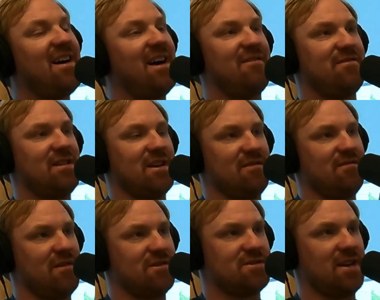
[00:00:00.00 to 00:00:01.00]
I feel like the
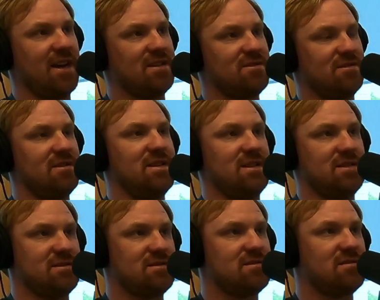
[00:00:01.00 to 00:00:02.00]
first answer
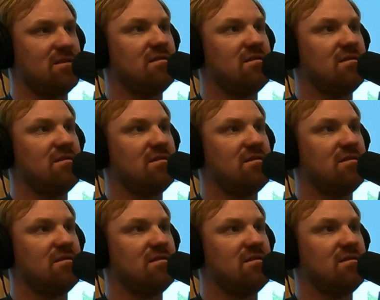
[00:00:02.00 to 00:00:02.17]
is,